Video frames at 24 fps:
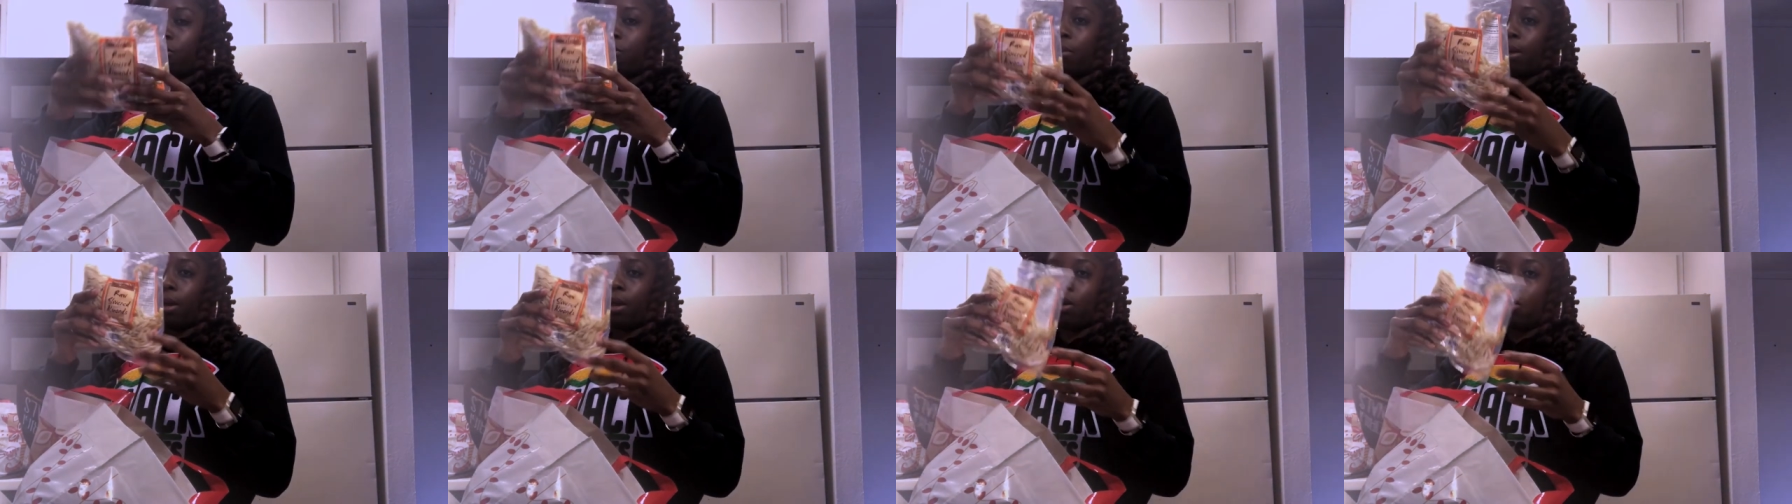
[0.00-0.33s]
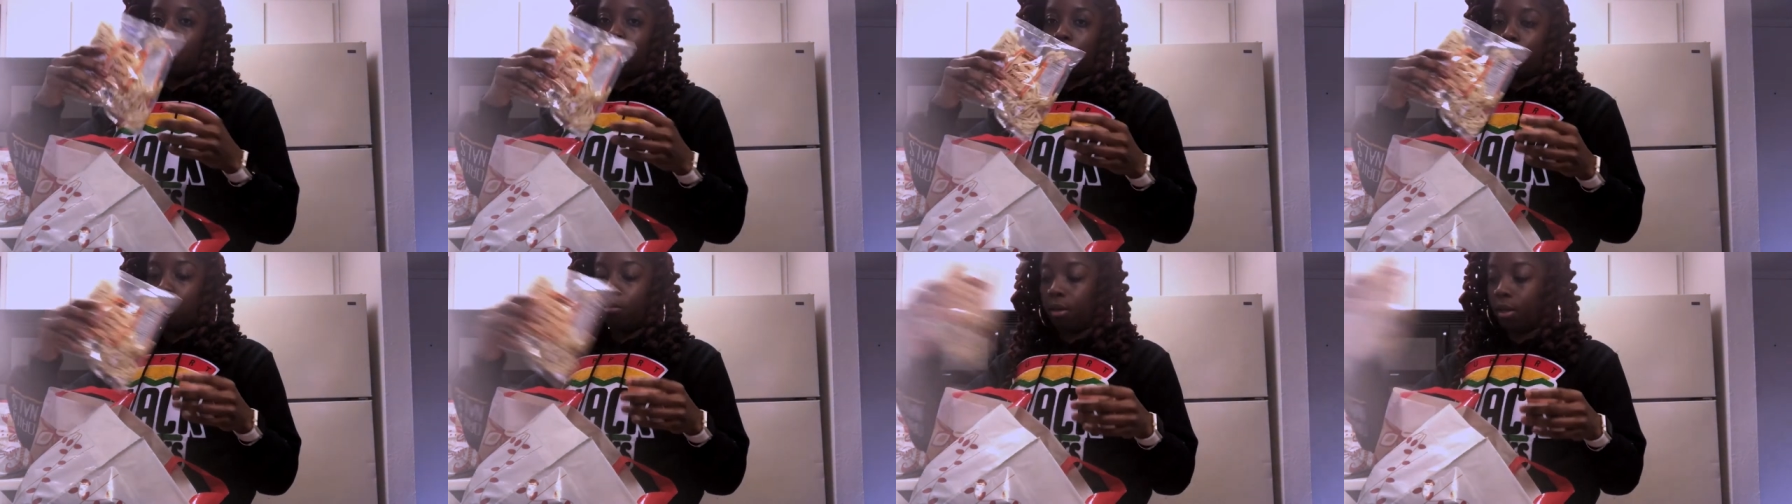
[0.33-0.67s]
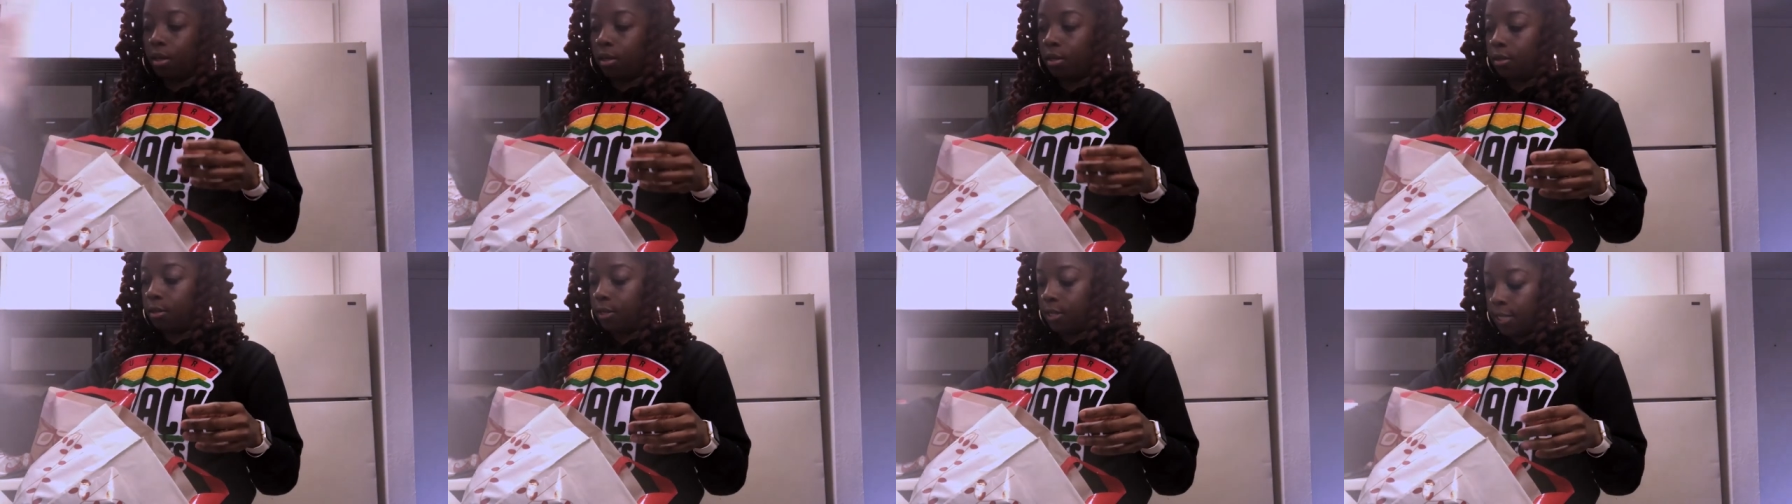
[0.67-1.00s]
my
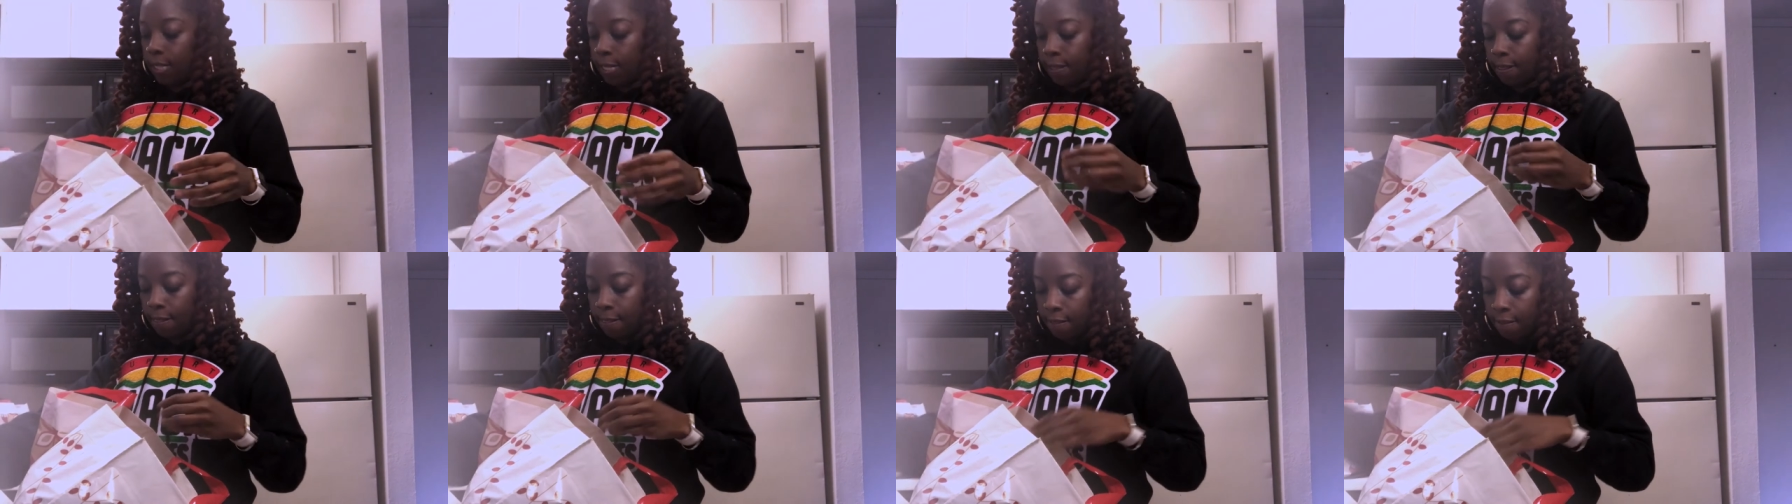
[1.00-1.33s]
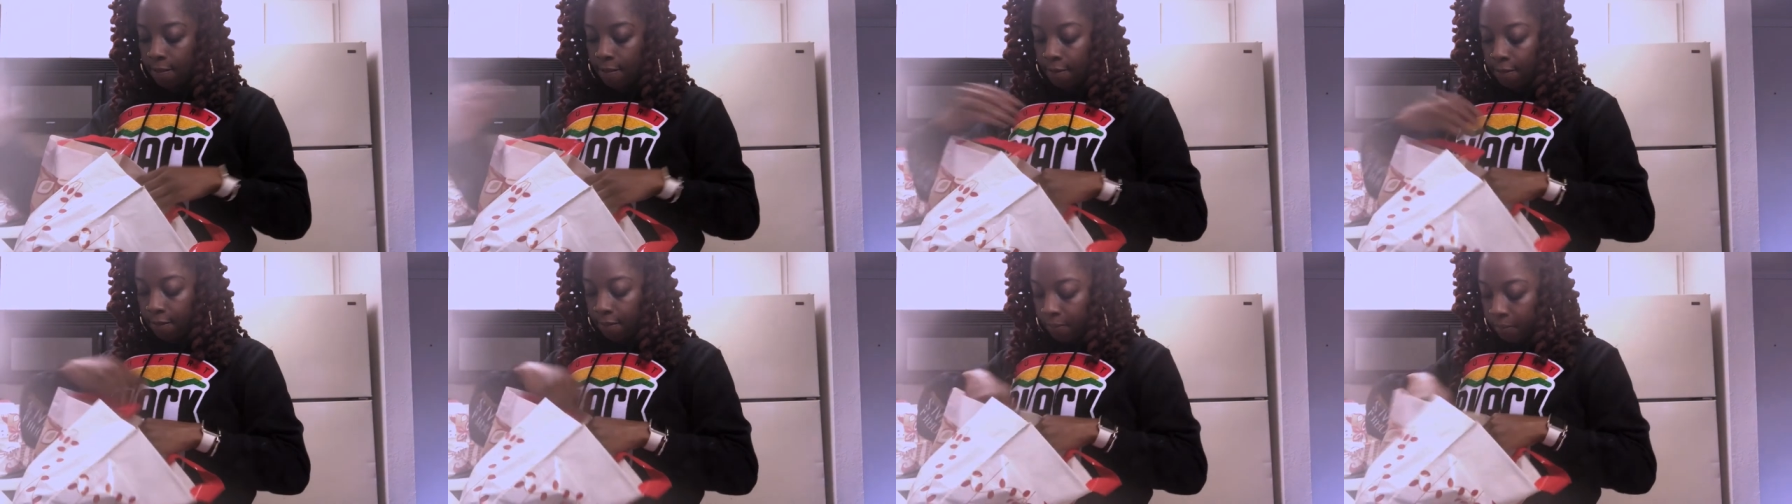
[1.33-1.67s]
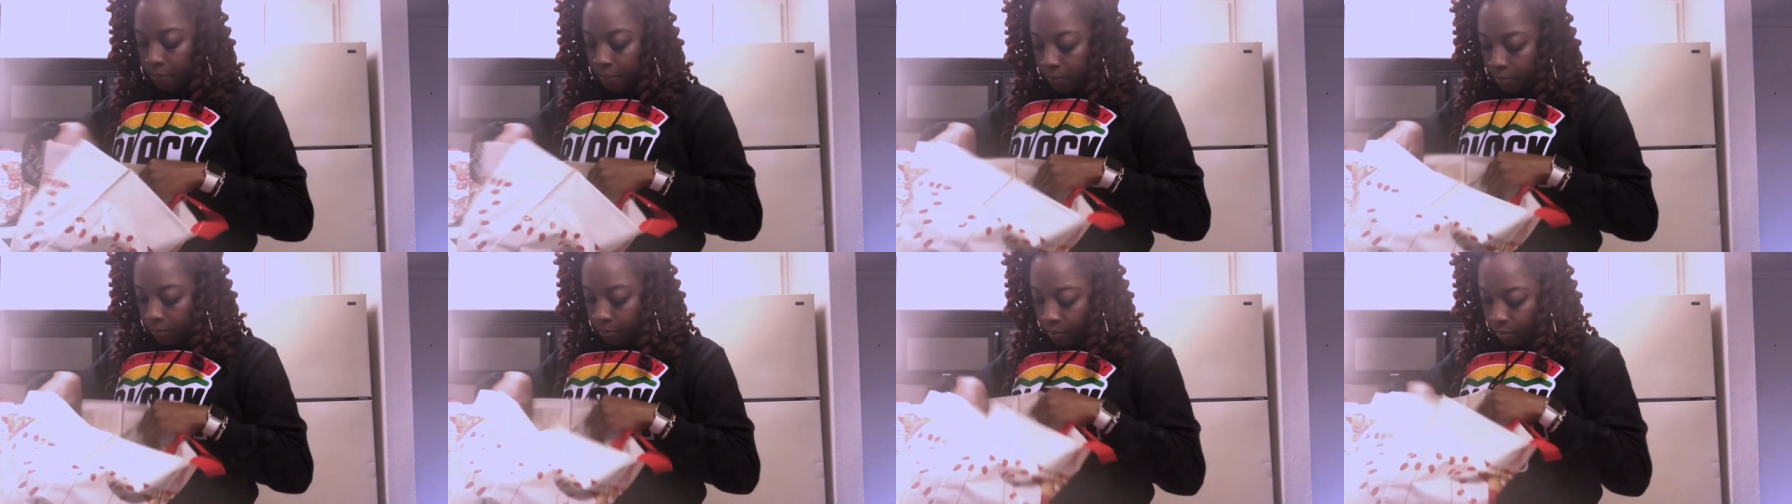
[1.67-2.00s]
oatmeal.
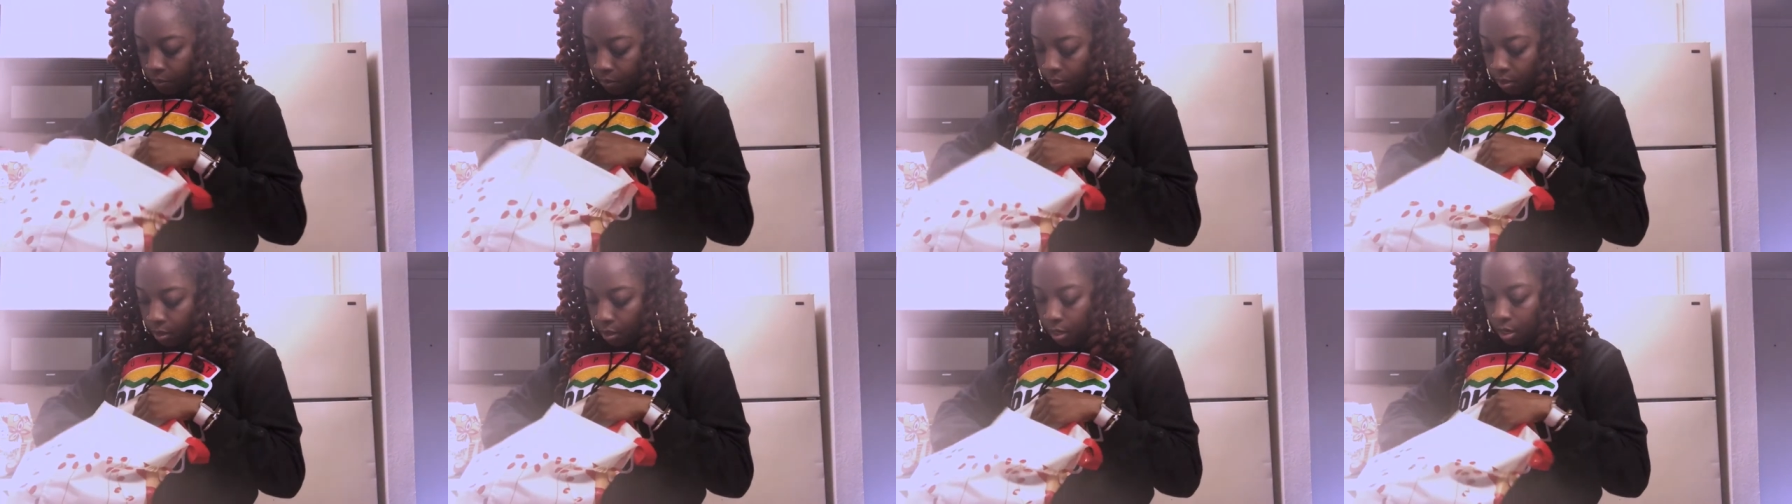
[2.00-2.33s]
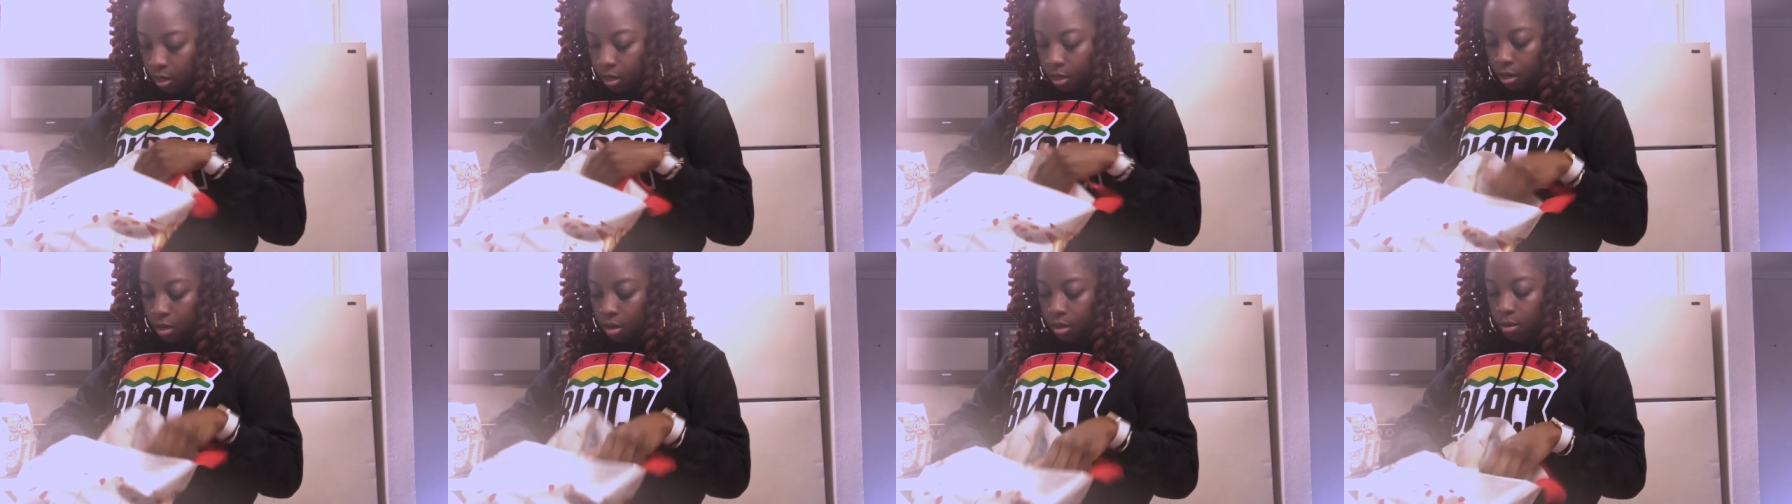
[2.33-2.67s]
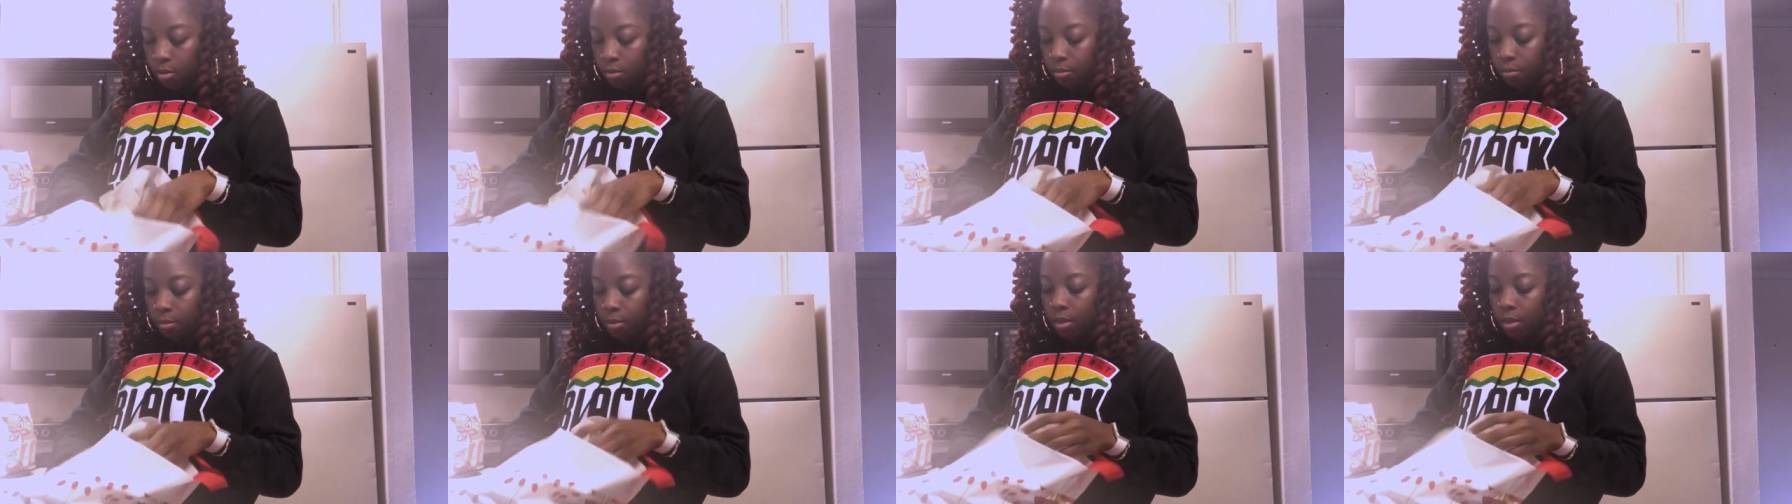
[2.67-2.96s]
Um,